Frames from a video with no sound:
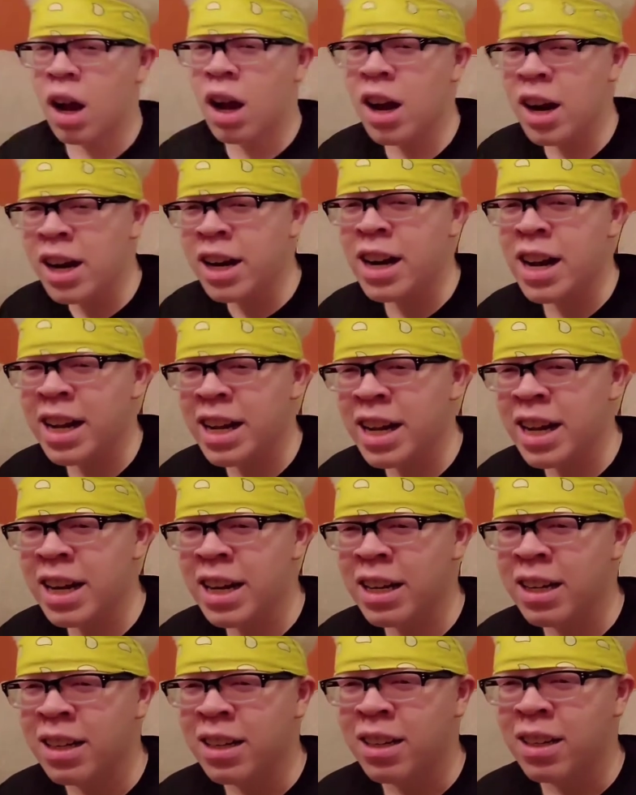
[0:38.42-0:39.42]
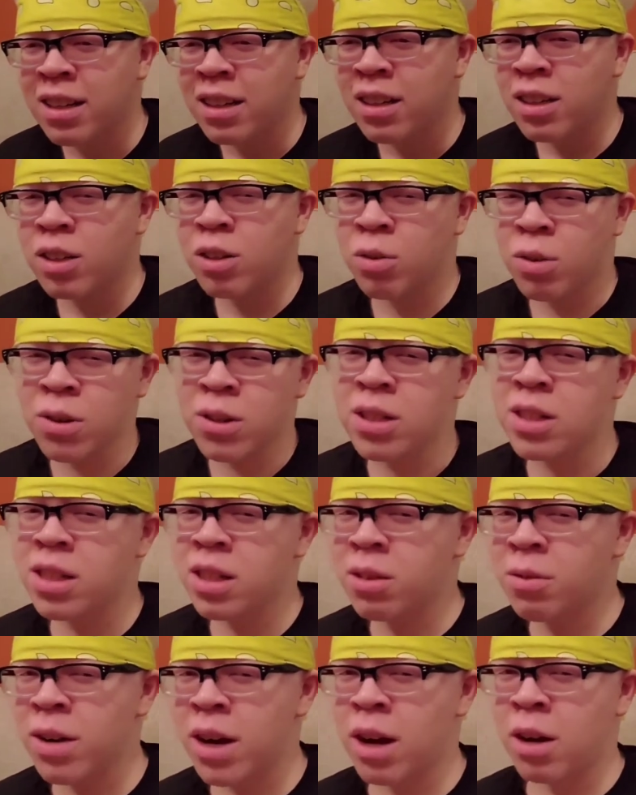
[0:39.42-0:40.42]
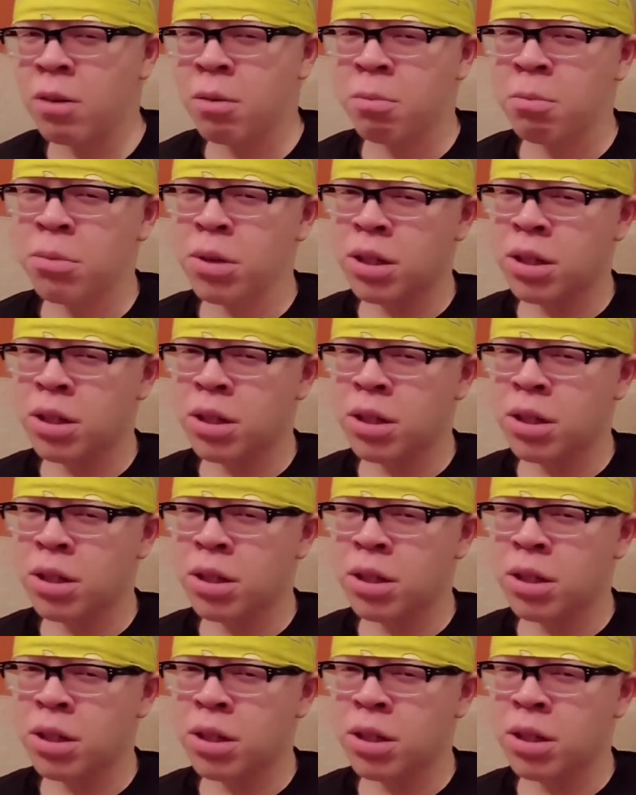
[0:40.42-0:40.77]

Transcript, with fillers: Alright, I get it. Corona's still around.